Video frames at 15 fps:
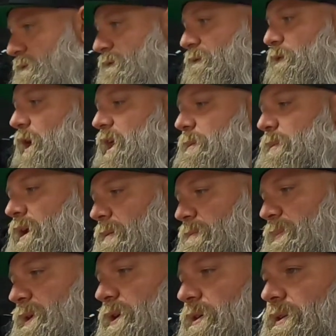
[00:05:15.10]
a frame
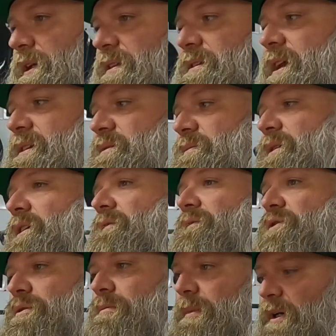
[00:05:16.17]
up build, it takes a
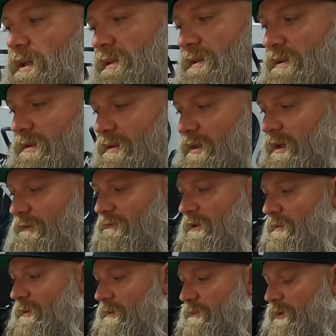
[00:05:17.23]
few months.
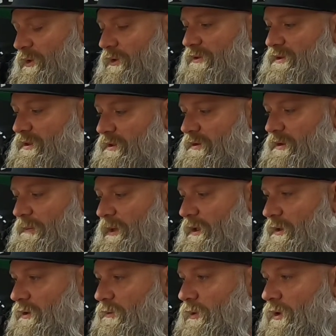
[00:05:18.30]
Frame up builds,
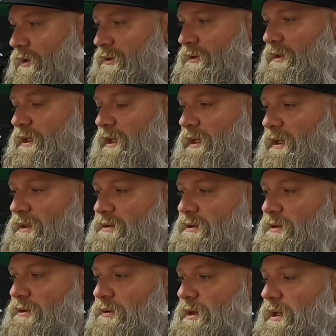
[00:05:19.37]
depending on what all you're getting
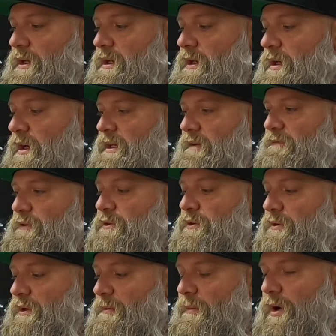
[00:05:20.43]
into. And if you're
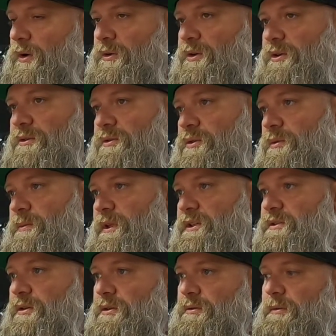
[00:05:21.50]
doing a motor, normally
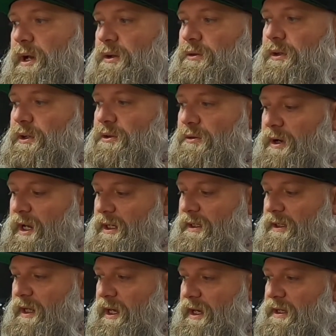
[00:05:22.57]
turnaround on a crank
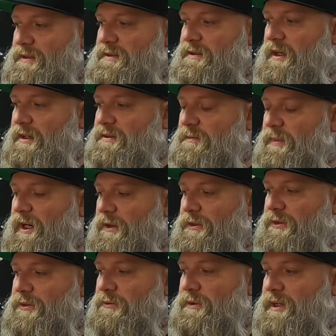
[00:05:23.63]
and heads takes
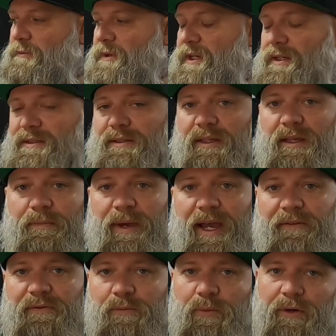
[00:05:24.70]
about 3 weeks to get
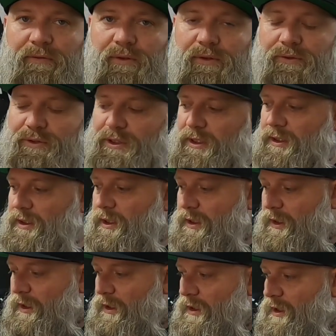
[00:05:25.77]
back from Revolution.
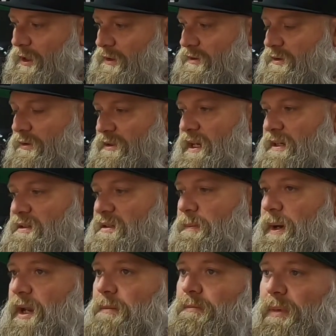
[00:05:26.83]
So it takes us
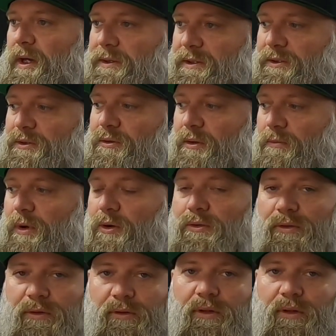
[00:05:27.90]
about a month to do a motor